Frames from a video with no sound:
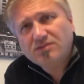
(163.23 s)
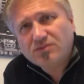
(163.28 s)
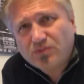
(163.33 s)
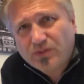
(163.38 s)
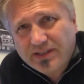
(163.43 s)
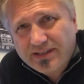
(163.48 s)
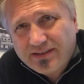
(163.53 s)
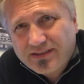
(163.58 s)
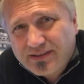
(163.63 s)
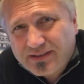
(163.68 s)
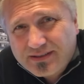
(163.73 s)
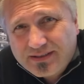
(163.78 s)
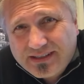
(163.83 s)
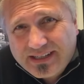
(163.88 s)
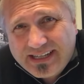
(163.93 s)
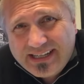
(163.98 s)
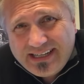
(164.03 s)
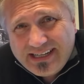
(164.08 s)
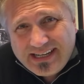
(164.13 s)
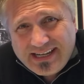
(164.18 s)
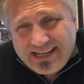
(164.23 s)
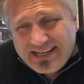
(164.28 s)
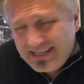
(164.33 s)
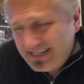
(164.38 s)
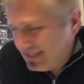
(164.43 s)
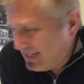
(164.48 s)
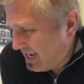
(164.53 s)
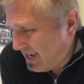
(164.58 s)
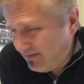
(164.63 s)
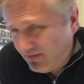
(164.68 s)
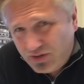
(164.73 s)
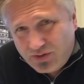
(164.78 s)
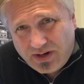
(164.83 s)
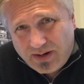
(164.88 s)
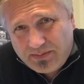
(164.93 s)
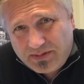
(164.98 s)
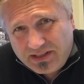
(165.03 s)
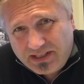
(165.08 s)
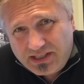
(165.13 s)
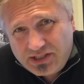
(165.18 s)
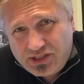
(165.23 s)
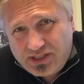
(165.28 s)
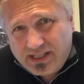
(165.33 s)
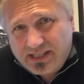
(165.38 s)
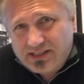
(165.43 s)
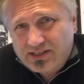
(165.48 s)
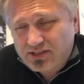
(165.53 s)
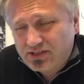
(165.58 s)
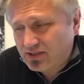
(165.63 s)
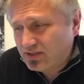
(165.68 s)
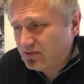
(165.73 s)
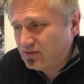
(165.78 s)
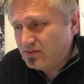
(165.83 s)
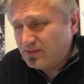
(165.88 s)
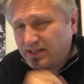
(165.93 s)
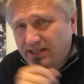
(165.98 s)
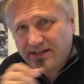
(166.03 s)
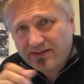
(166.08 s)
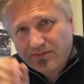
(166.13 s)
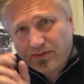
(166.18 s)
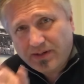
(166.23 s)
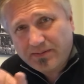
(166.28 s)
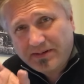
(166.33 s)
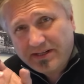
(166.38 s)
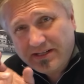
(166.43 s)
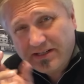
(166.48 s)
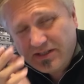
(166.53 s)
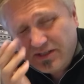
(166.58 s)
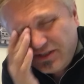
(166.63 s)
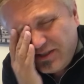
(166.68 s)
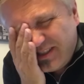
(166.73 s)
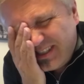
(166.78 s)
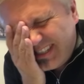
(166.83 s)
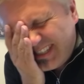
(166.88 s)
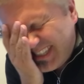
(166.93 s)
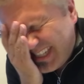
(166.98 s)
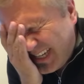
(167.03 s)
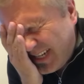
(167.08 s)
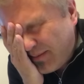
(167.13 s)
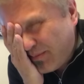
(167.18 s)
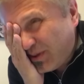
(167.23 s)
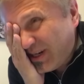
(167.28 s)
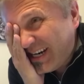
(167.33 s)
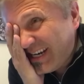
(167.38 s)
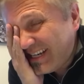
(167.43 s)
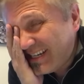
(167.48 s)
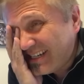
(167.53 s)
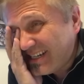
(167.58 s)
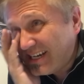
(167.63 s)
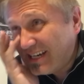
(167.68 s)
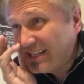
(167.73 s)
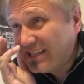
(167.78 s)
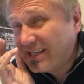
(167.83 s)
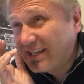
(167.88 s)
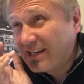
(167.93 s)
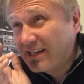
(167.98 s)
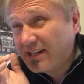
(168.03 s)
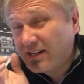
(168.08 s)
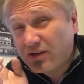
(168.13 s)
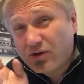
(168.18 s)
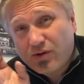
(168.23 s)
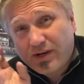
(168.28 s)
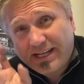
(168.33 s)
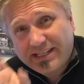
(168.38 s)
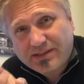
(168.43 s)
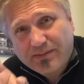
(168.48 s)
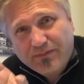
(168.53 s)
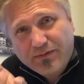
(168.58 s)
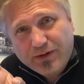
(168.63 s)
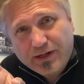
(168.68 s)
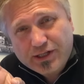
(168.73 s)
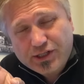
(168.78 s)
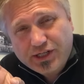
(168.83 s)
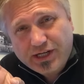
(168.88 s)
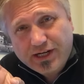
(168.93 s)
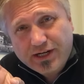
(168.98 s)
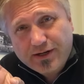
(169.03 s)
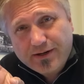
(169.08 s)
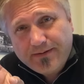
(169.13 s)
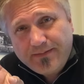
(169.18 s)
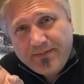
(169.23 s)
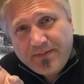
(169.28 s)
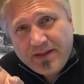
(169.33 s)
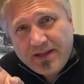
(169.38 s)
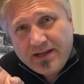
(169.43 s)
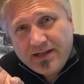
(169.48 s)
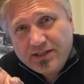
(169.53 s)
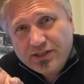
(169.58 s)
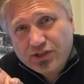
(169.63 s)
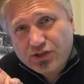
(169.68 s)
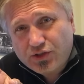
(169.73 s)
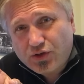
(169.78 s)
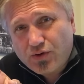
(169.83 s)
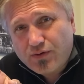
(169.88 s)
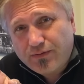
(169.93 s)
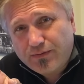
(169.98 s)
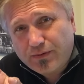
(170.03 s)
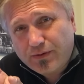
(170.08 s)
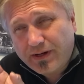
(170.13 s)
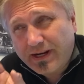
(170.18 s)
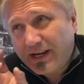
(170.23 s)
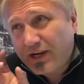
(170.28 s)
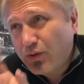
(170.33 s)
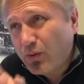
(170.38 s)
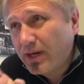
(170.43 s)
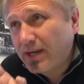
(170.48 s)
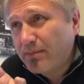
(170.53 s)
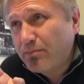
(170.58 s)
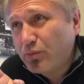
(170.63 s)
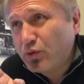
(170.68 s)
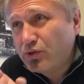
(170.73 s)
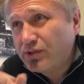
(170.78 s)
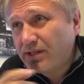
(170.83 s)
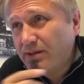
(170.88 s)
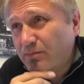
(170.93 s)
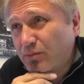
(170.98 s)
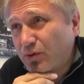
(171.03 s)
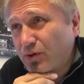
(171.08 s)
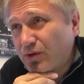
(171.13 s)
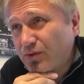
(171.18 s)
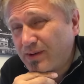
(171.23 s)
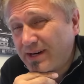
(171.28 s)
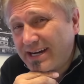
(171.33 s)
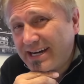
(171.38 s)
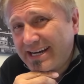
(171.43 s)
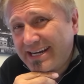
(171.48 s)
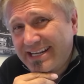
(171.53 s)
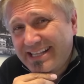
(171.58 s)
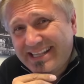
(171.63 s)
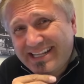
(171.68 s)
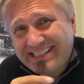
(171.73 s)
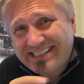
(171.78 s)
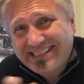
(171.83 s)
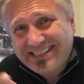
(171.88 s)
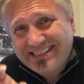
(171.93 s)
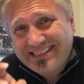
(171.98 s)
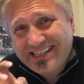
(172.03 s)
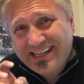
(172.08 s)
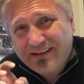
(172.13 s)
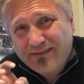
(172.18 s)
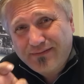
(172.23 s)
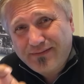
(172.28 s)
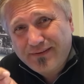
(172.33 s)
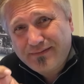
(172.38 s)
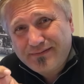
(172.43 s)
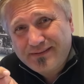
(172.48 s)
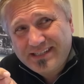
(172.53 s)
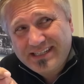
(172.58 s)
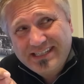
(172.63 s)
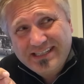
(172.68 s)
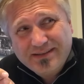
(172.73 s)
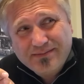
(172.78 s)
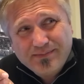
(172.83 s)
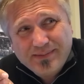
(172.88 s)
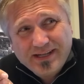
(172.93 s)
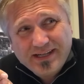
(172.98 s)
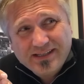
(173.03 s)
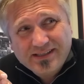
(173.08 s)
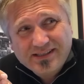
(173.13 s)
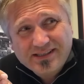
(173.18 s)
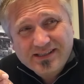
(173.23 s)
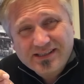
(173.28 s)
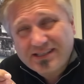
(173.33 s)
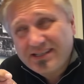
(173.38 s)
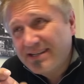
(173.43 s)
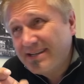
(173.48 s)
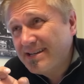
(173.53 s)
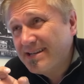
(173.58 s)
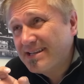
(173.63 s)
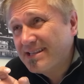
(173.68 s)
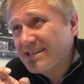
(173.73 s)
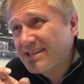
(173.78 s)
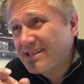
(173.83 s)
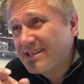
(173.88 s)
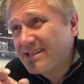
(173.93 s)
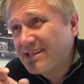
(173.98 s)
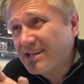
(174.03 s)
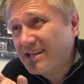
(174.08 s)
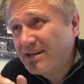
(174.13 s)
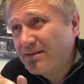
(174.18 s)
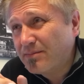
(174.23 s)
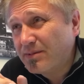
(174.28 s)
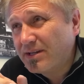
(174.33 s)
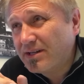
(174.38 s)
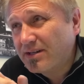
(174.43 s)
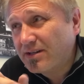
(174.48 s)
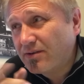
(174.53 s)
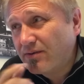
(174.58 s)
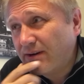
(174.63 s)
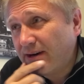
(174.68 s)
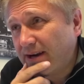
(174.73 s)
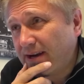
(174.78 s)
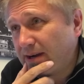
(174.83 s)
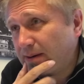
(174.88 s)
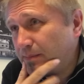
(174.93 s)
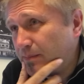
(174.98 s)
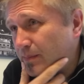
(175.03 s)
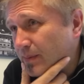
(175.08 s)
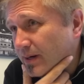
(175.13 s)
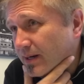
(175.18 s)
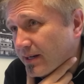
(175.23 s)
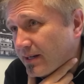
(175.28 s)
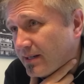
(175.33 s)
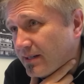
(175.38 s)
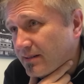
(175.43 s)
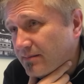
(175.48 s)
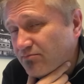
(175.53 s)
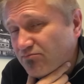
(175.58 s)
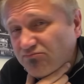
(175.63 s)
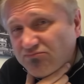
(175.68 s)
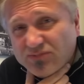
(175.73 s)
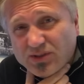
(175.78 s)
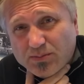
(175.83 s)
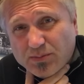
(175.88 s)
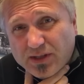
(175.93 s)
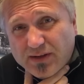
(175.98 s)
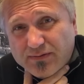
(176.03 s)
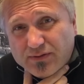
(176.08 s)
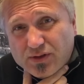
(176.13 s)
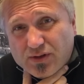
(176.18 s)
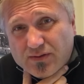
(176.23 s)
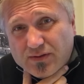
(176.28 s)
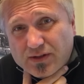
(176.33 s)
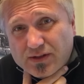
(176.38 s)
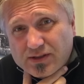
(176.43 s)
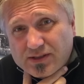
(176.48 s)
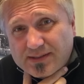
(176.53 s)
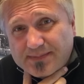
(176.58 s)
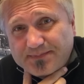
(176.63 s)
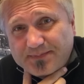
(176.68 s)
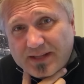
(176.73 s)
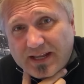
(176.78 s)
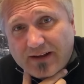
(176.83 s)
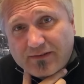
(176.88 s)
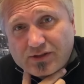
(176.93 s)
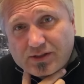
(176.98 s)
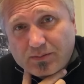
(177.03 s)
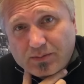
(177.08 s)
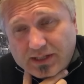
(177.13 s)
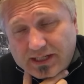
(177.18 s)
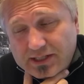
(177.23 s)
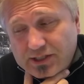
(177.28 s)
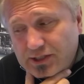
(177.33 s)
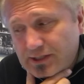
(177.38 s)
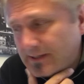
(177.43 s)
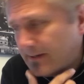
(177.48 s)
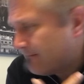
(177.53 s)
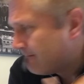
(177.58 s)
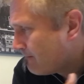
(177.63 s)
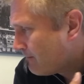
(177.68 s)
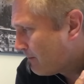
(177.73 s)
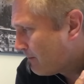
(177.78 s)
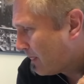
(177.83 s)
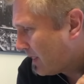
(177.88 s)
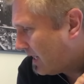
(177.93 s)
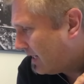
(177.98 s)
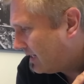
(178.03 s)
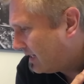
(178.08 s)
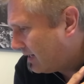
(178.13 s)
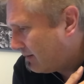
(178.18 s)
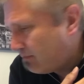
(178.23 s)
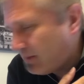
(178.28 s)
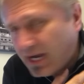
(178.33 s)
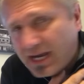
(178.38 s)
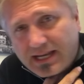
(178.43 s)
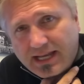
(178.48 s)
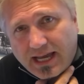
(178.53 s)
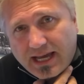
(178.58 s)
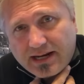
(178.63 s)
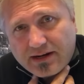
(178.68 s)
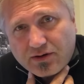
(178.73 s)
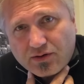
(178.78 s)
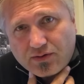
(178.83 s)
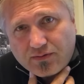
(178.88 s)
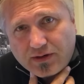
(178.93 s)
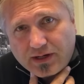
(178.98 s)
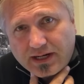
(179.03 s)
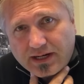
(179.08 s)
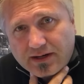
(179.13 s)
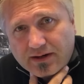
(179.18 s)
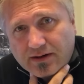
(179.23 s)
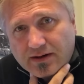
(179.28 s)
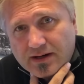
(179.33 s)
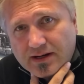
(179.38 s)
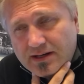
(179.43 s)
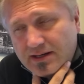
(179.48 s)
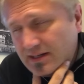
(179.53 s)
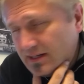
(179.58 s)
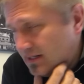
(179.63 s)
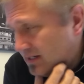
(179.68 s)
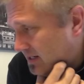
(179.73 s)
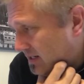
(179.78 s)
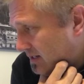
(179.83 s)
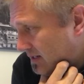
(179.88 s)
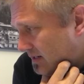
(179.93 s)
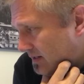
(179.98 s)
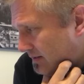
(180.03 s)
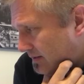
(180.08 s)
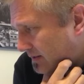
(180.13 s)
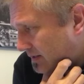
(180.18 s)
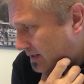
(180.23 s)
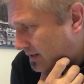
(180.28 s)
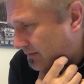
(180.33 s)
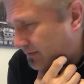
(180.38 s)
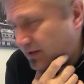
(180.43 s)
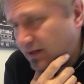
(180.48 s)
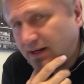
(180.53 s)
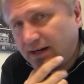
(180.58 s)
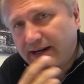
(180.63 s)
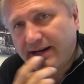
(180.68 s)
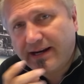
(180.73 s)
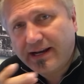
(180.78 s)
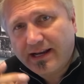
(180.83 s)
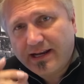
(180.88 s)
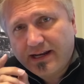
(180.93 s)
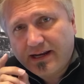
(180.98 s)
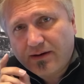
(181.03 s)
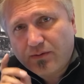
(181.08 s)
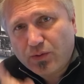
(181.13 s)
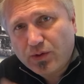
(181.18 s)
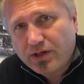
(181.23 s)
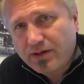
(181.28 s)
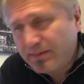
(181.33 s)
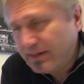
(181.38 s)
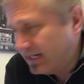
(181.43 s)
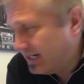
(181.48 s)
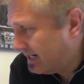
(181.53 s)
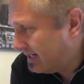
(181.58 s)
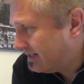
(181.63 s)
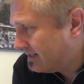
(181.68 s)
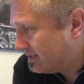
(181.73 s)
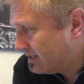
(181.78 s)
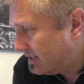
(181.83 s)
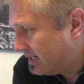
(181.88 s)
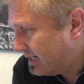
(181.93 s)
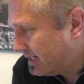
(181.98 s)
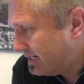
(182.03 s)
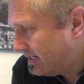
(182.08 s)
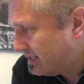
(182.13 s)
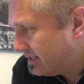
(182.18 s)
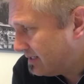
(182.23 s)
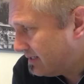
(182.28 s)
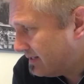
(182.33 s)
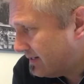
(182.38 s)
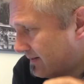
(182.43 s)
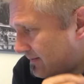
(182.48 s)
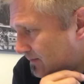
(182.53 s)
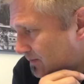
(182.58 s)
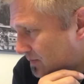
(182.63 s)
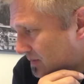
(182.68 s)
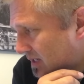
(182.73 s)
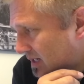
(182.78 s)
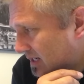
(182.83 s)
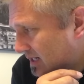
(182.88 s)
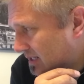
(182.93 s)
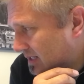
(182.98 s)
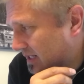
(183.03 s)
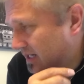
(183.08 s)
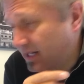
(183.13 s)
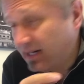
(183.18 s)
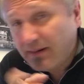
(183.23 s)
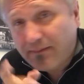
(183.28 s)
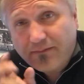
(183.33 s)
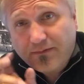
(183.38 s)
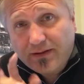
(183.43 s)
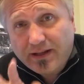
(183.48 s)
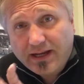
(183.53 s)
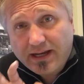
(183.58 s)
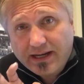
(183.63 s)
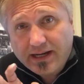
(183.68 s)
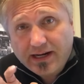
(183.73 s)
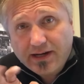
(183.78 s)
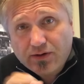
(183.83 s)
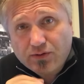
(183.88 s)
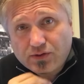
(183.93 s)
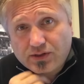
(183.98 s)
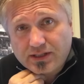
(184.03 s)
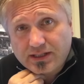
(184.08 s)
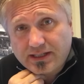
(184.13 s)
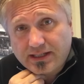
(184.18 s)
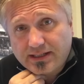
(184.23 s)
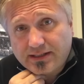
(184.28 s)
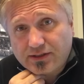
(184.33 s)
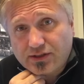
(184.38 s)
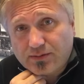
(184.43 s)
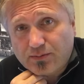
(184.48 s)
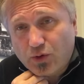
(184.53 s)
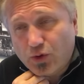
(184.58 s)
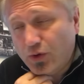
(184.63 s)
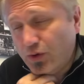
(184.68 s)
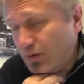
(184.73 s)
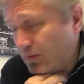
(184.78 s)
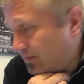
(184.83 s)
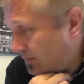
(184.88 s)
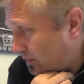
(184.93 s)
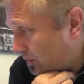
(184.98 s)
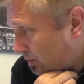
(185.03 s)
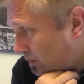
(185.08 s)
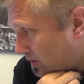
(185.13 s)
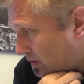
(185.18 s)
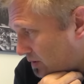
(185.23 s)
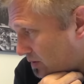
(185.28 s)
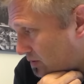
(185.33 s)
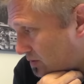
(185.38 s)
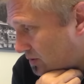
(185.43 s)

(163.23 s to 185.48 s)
1.30. Haven't grabbed a lunch yet, so uh, what I'm going to do is take a break. I think I'm going to go get some fresh air. Just go for a quick boosted board ride. That's going to take 15 minutes. Then I'm going to grab uh, some leftovers, have some lunch, and get back at it over here. Uh, I've got a, a, uh, work meeting tonight, and then I'm flying out uh, tomorrow for work.